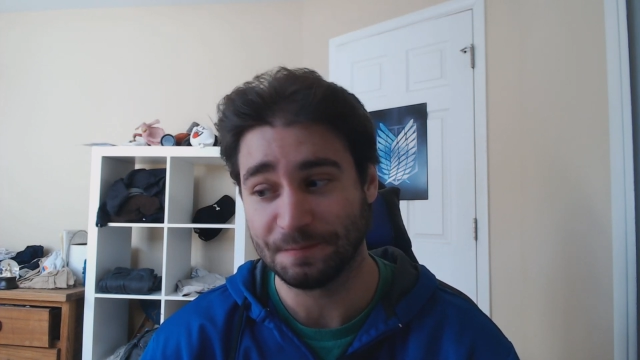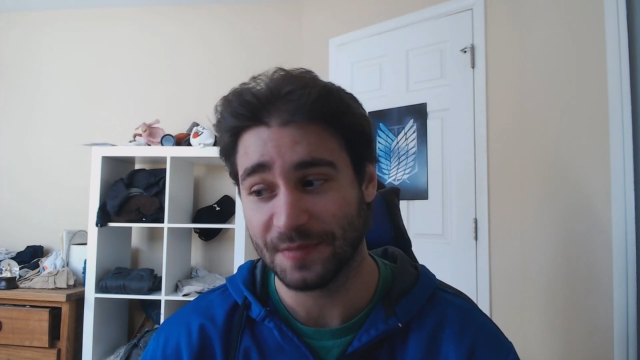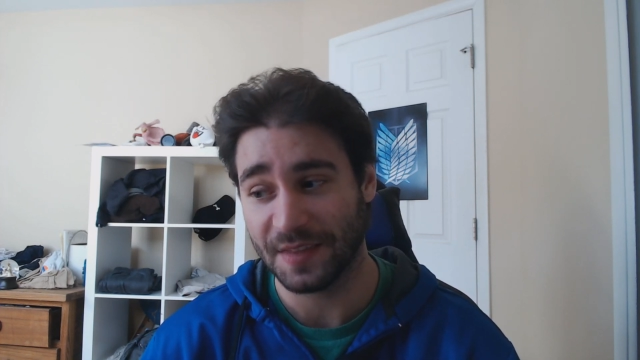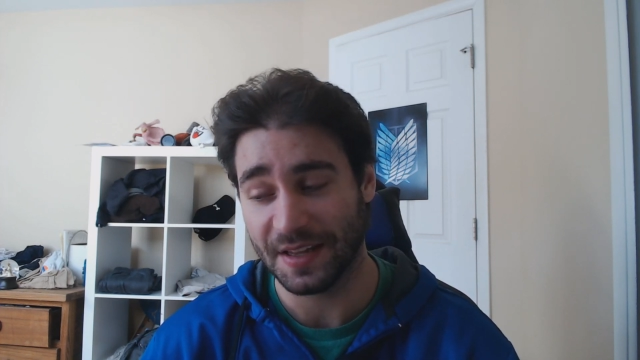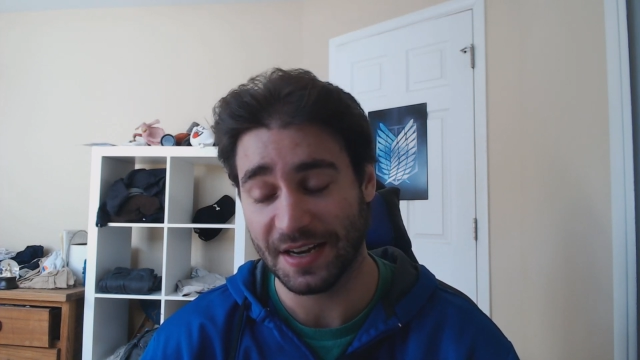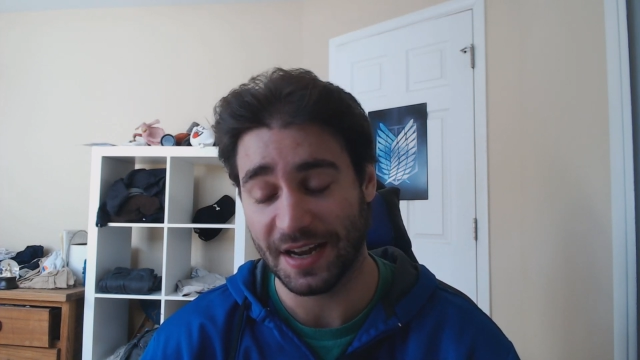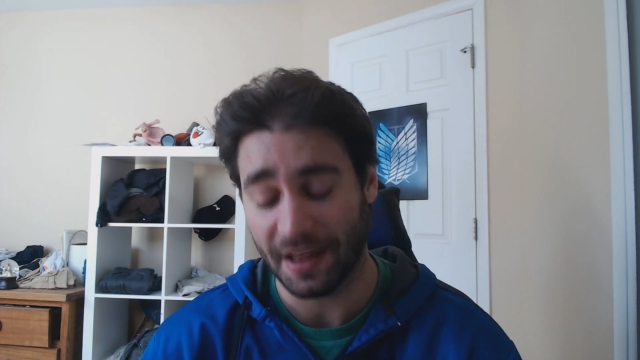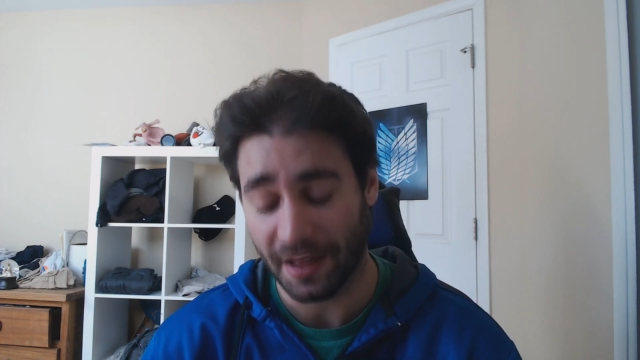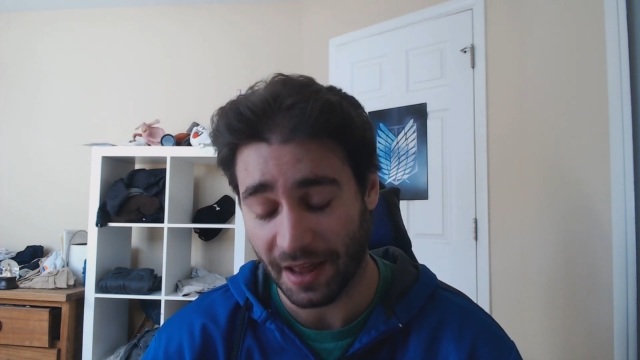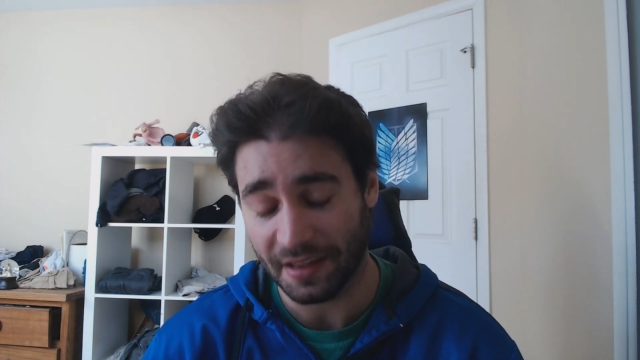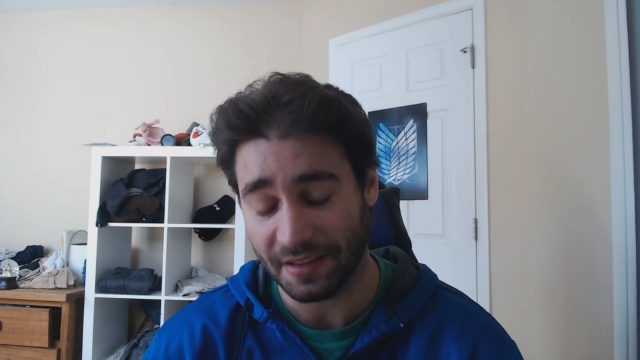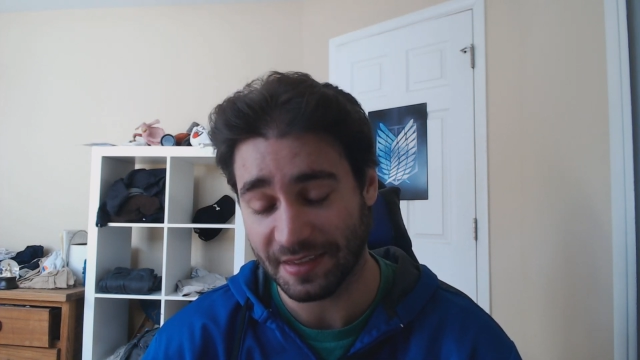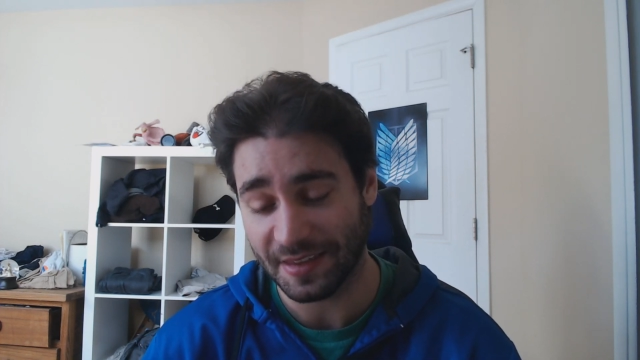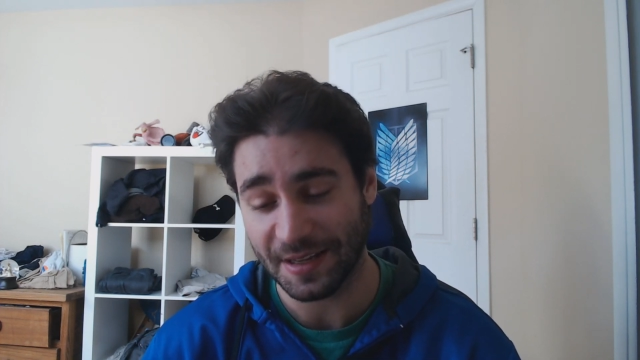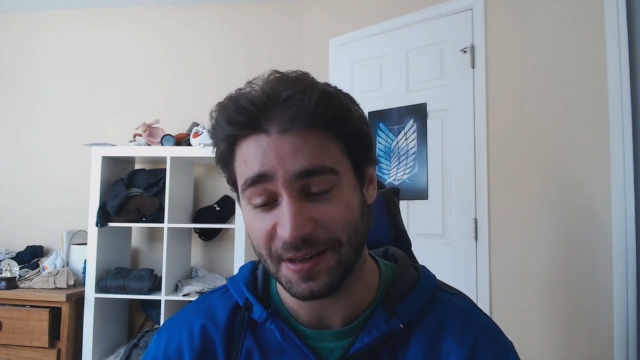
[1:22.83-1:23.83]
that
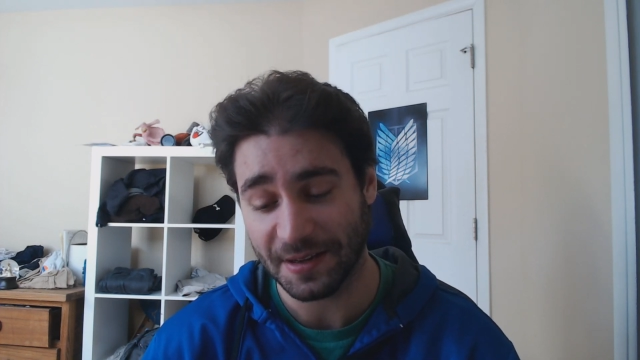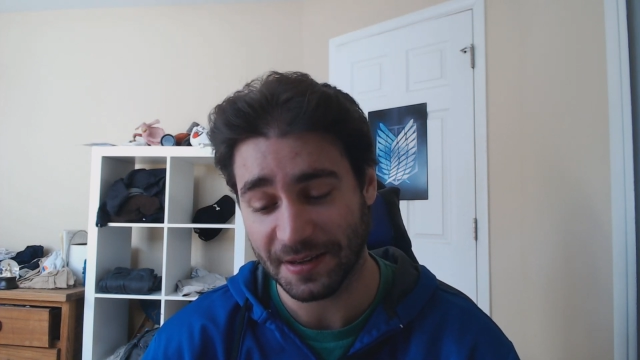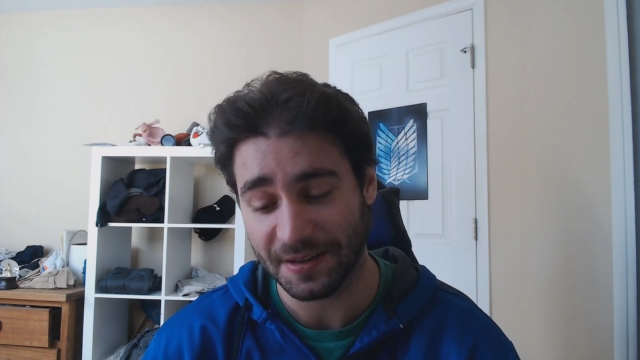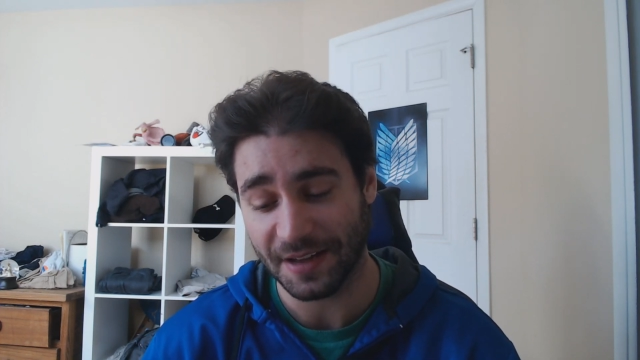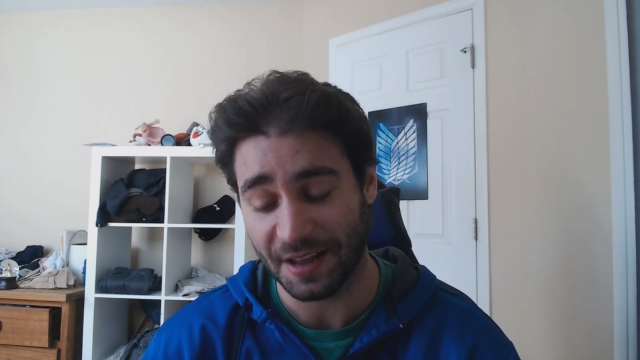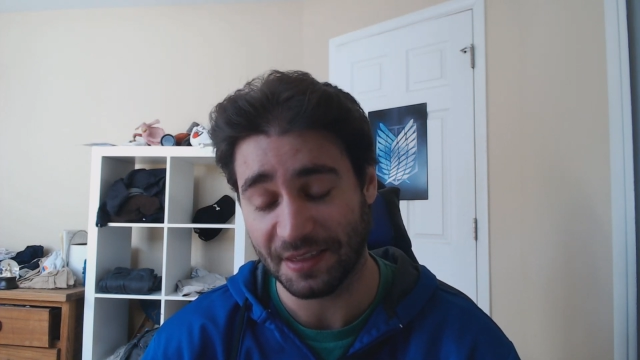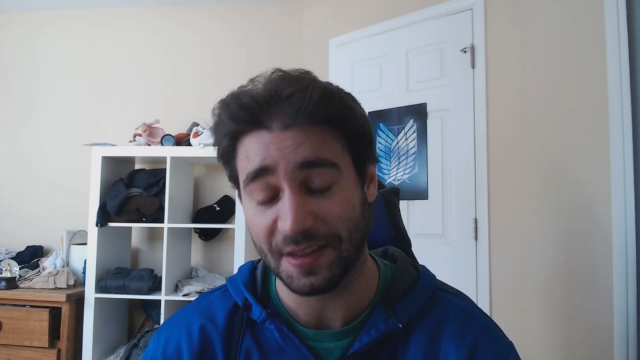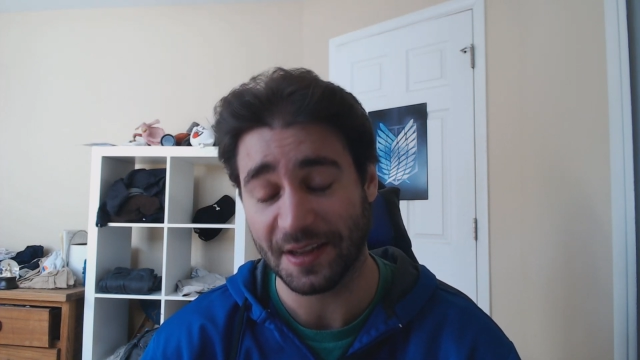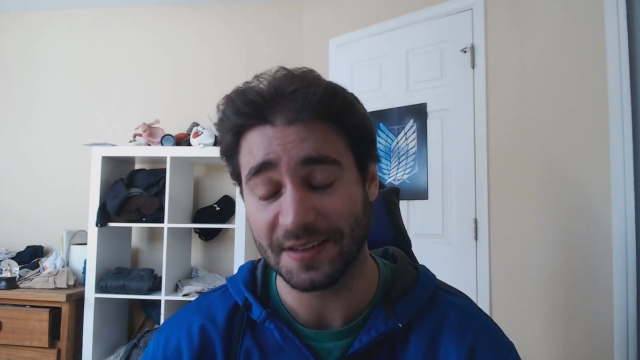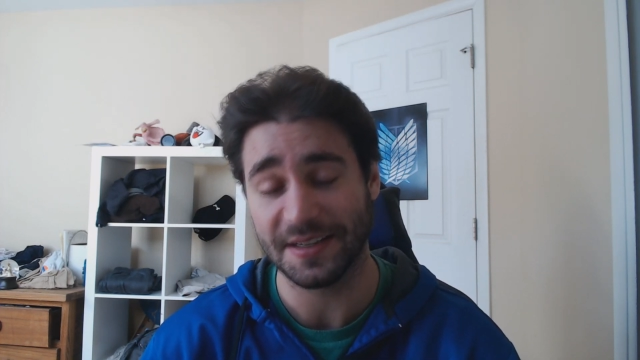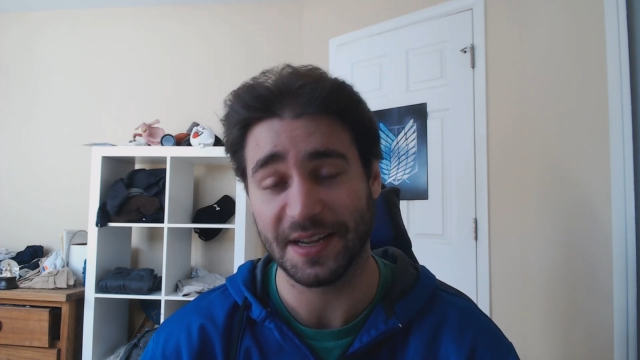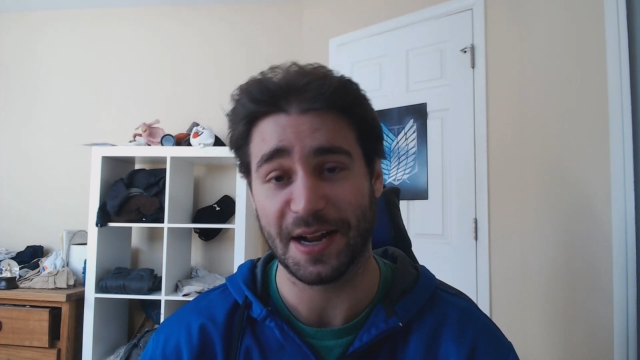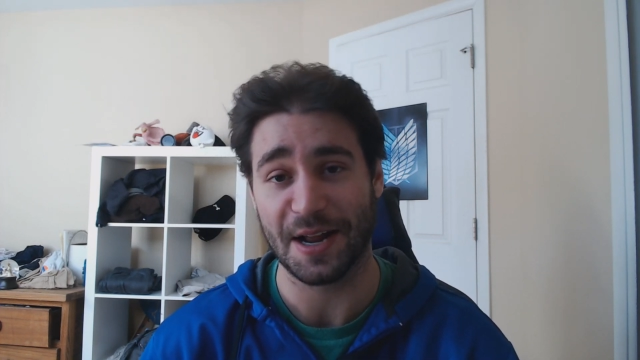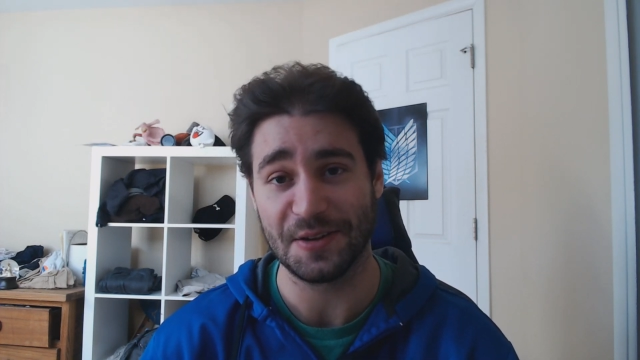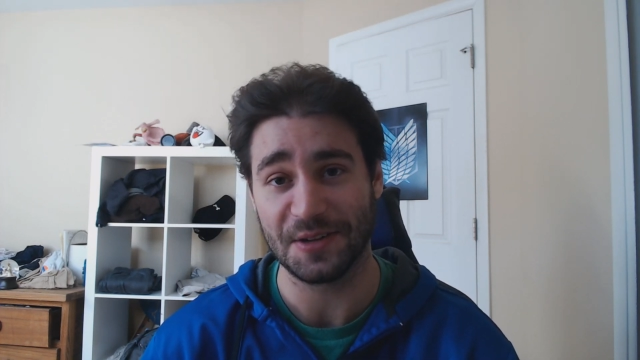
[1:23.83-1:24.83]
I think
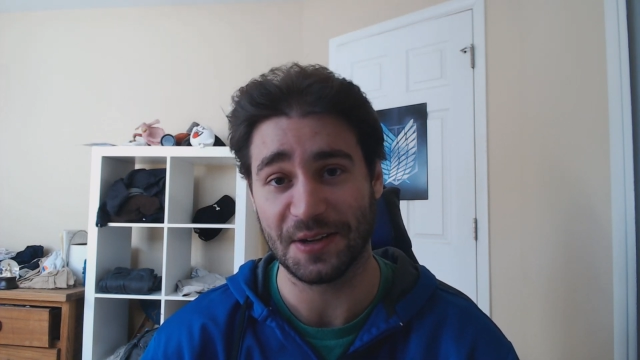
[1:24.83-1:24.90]
Attack on